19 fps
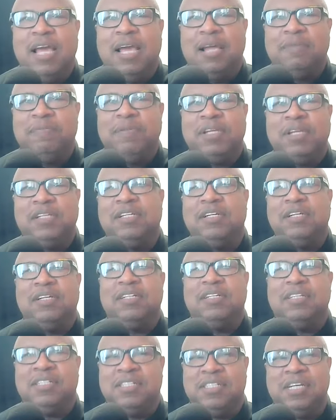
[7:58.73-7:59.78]
and be
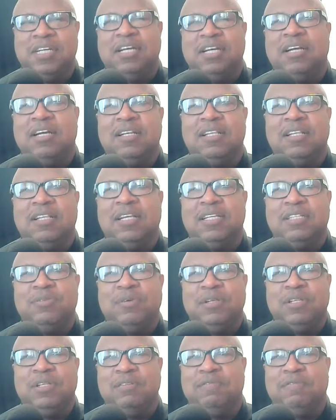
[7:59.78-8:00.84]
sure to share this
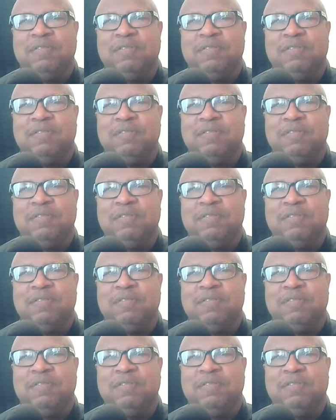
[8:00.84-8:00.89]
with your